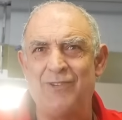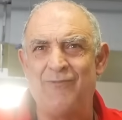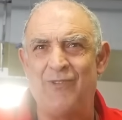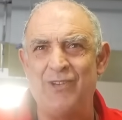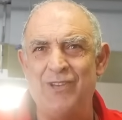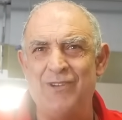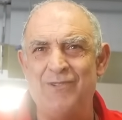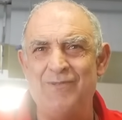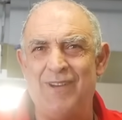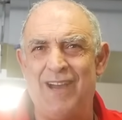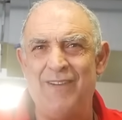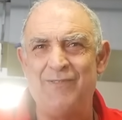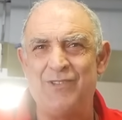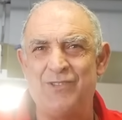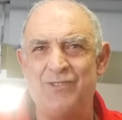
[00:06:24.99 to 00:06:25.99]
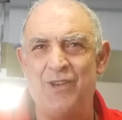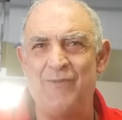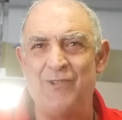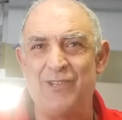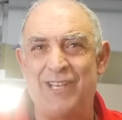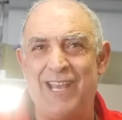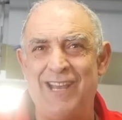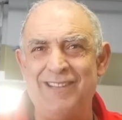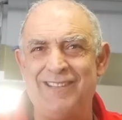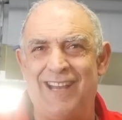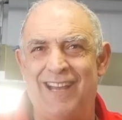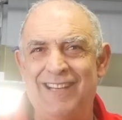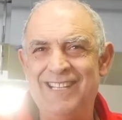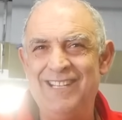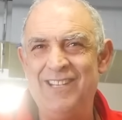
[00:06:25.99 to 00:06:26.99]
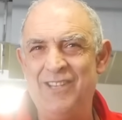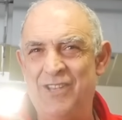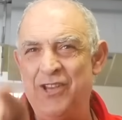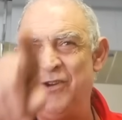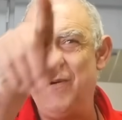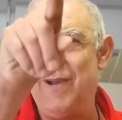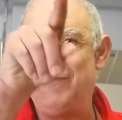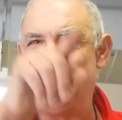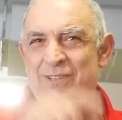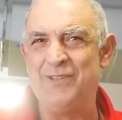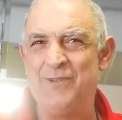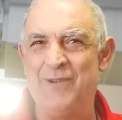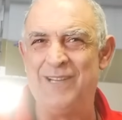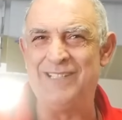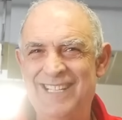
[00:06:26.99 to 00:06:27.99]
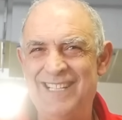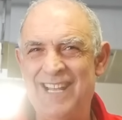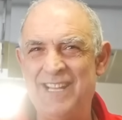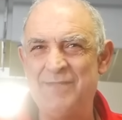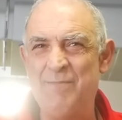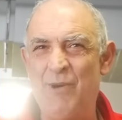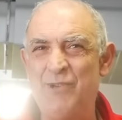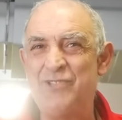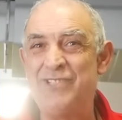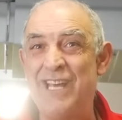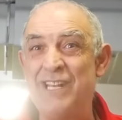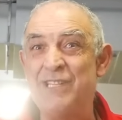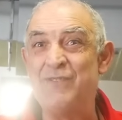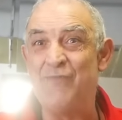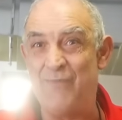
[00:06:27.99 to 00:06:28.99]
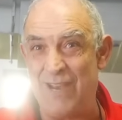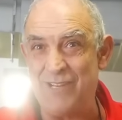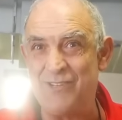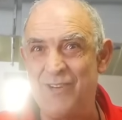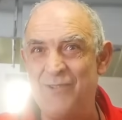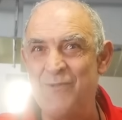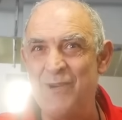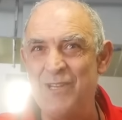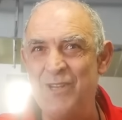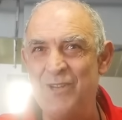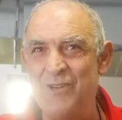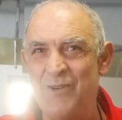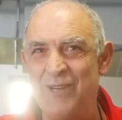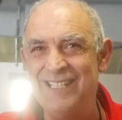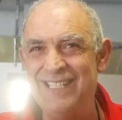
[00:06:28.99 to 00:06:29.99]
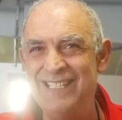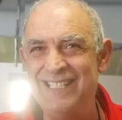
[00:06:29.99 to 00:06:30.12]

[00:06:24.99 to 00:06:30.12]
For you, I have to serve on the counter. Oh. You have to do it. Do you have a friend More satisfaction when you do it.